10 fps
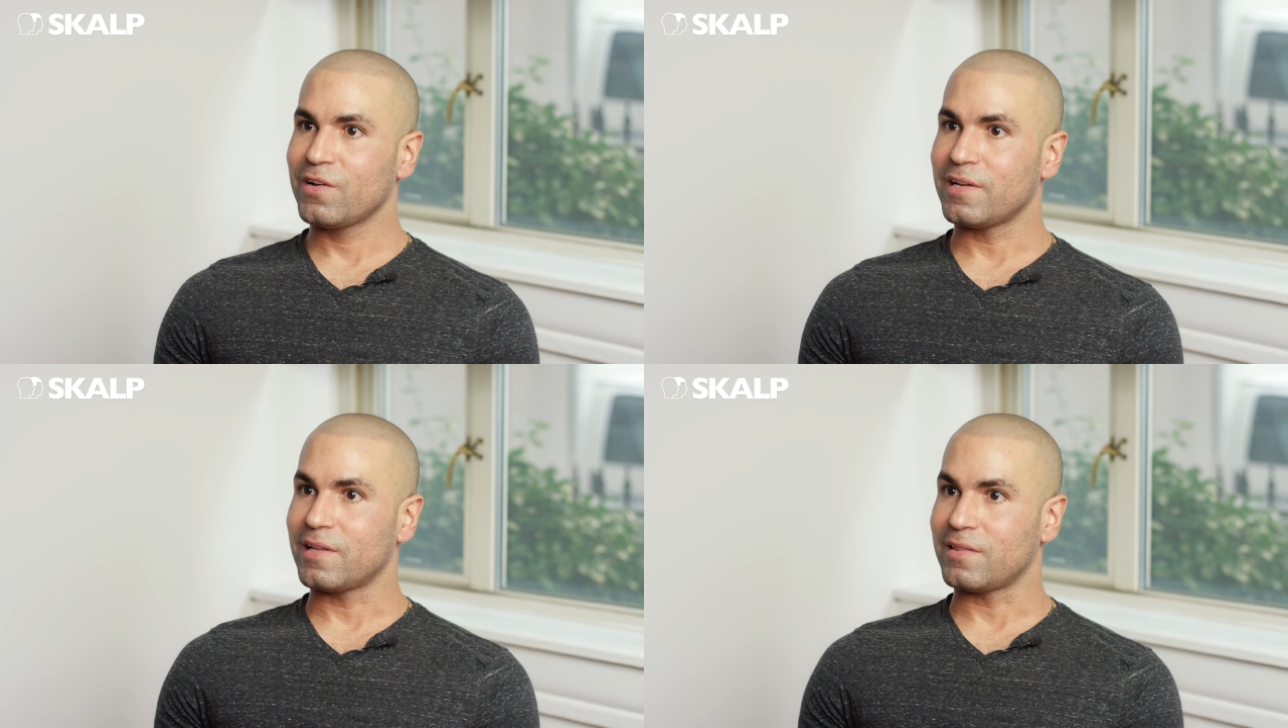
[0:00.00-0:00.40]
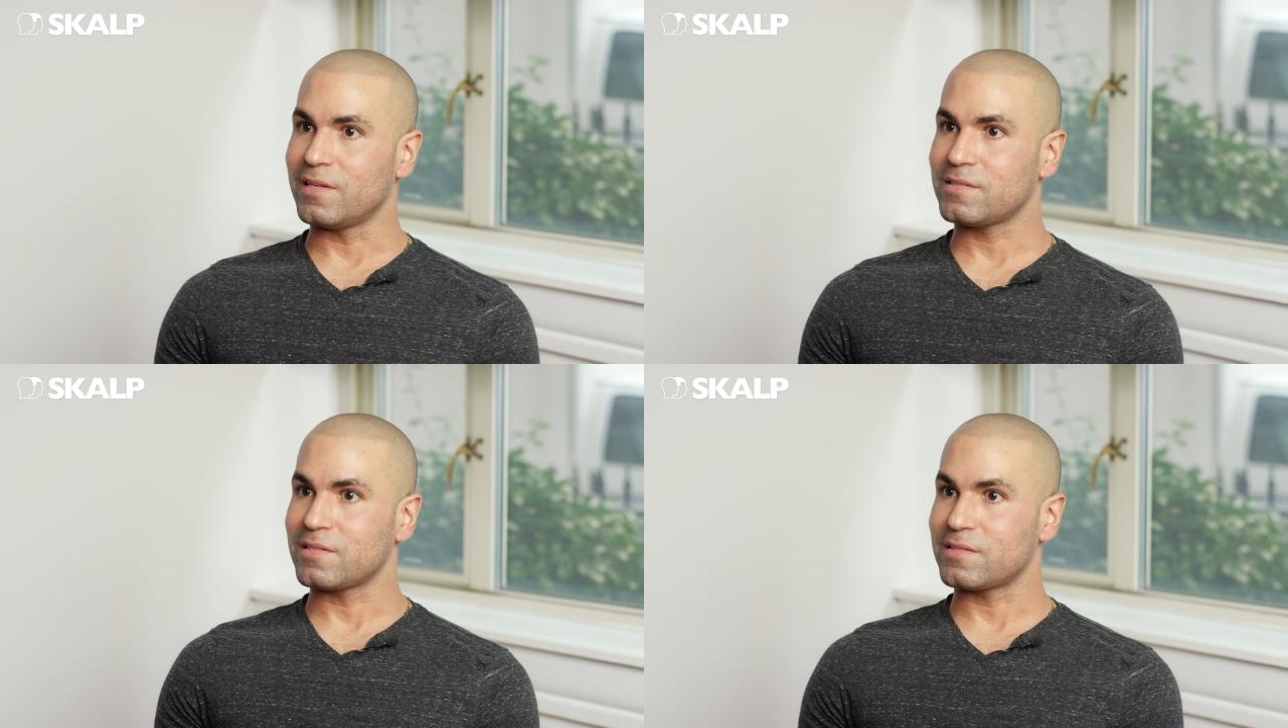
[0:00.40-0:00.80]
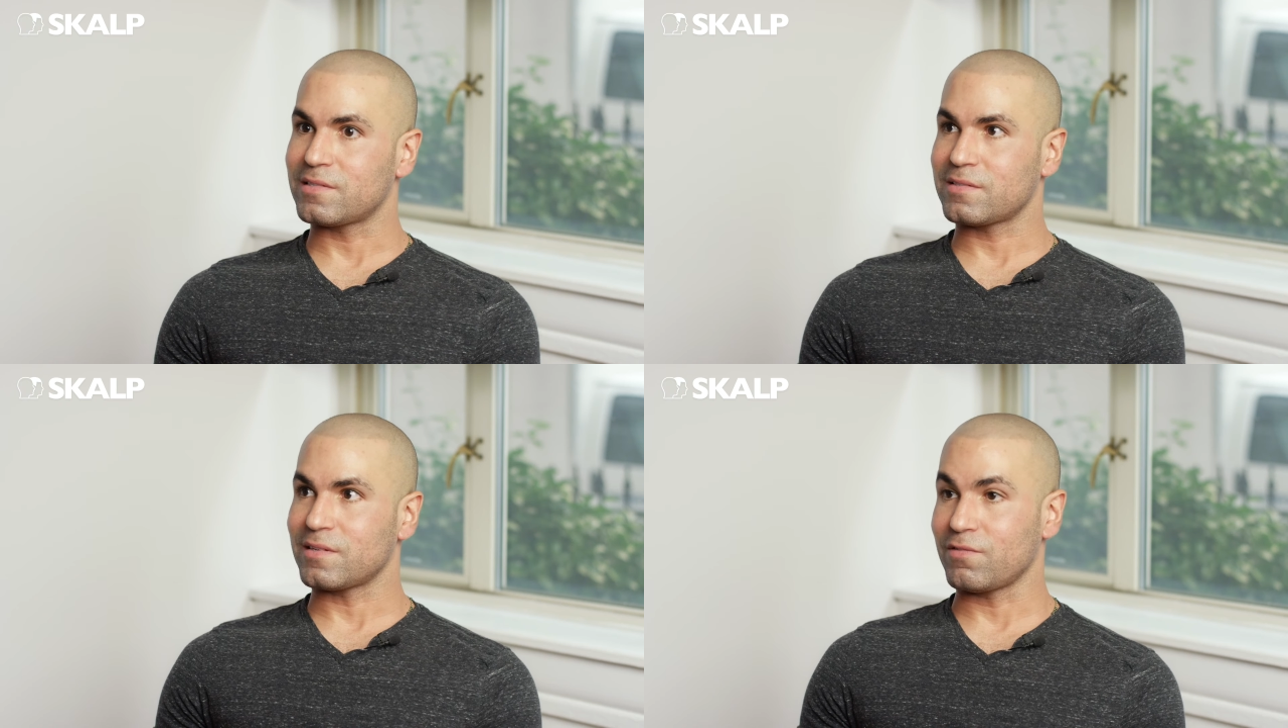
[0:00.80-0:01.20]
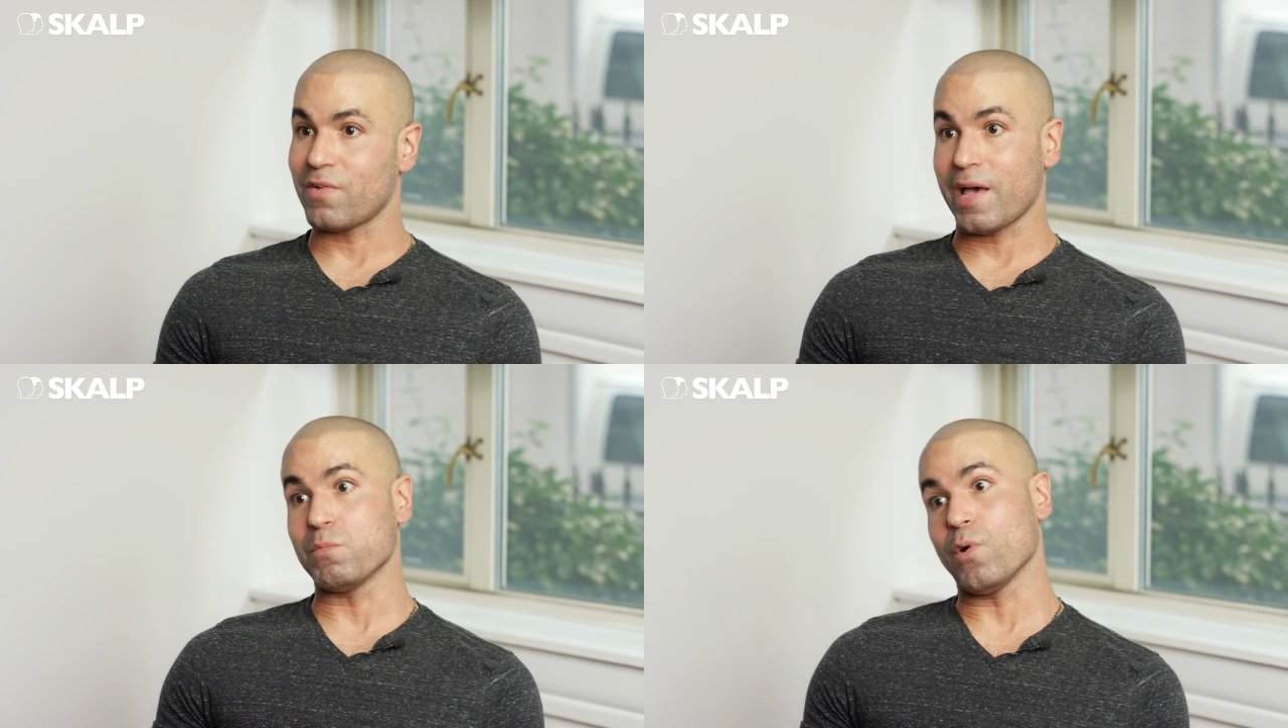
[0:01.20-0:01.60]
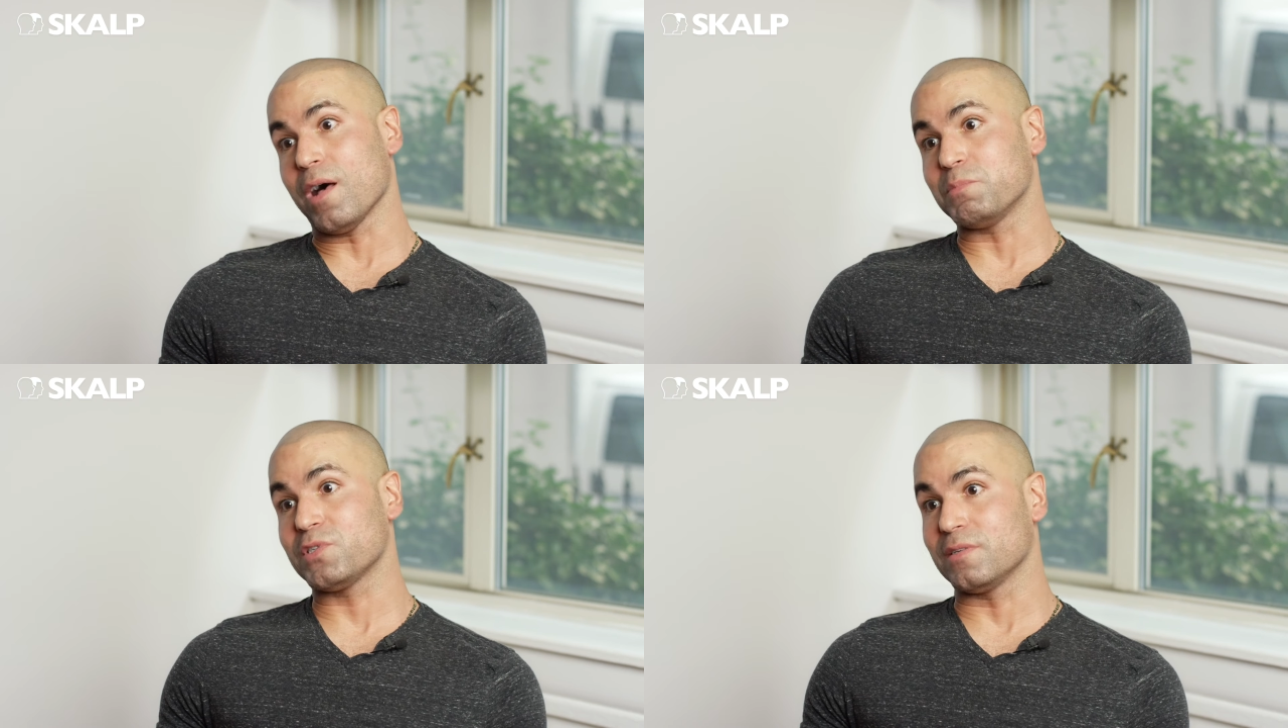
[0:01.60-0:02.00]
and that this is a viable
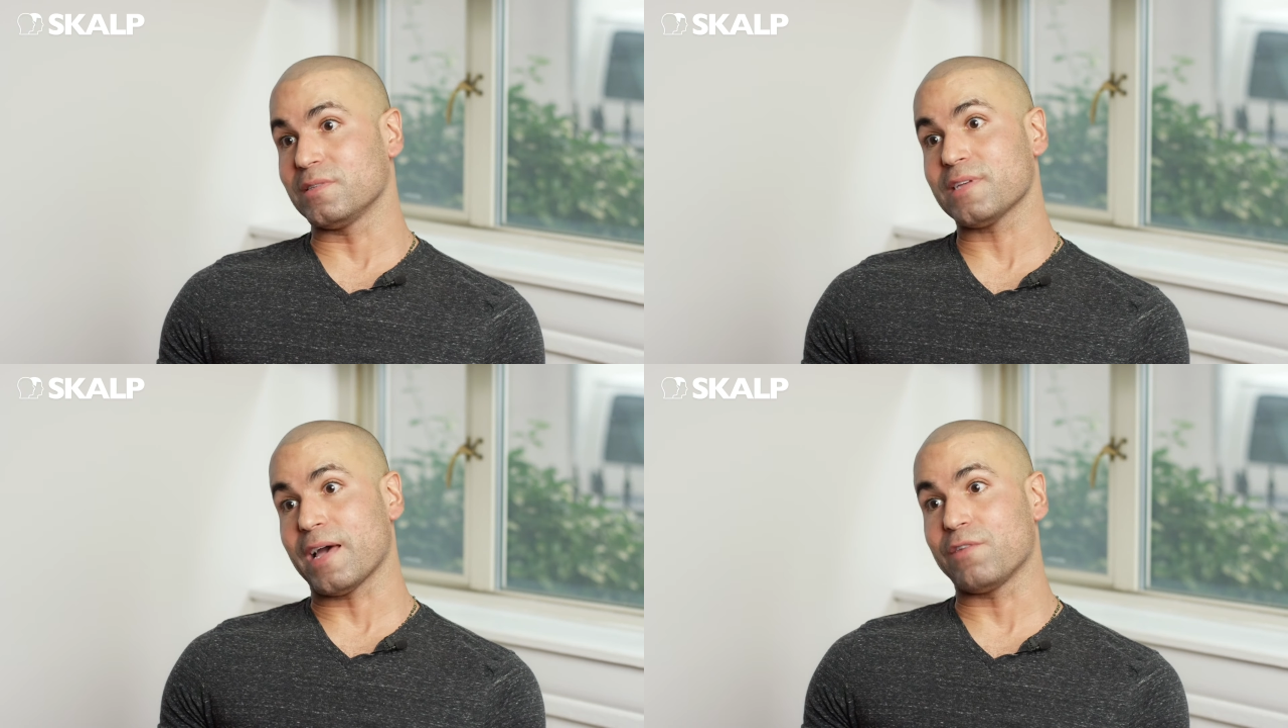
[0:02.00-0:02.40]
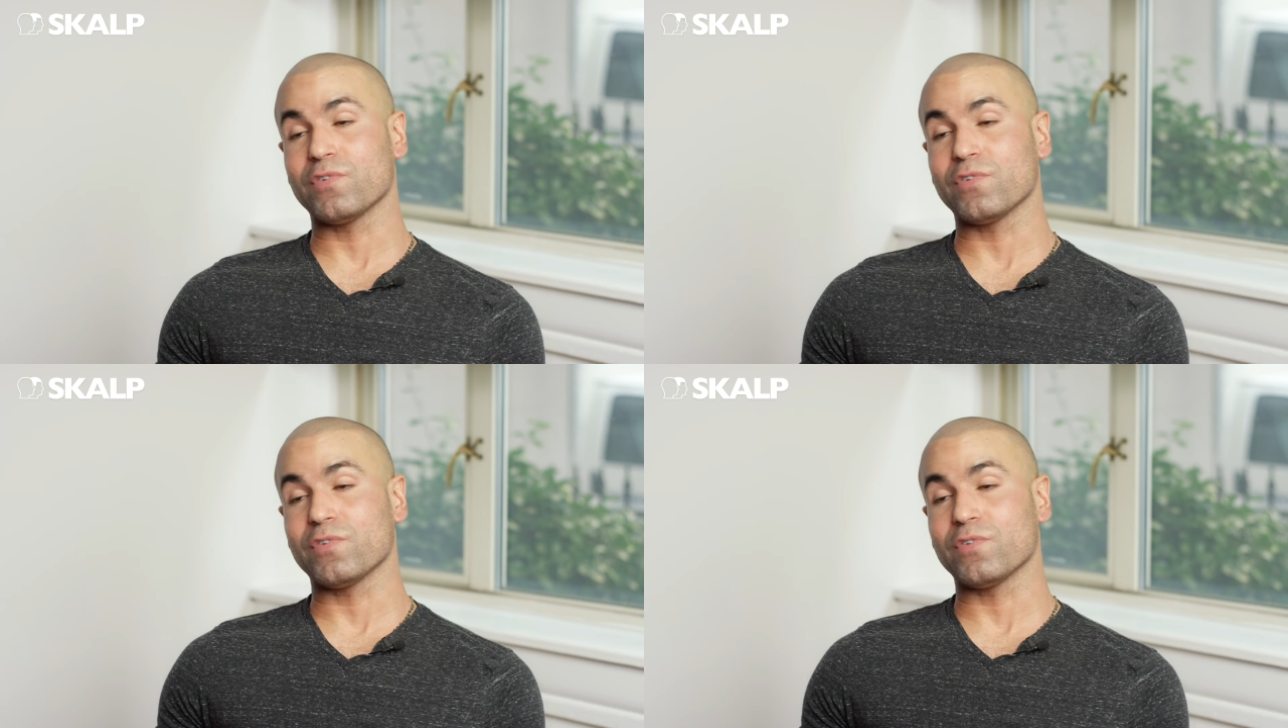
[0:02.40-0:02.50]
option aside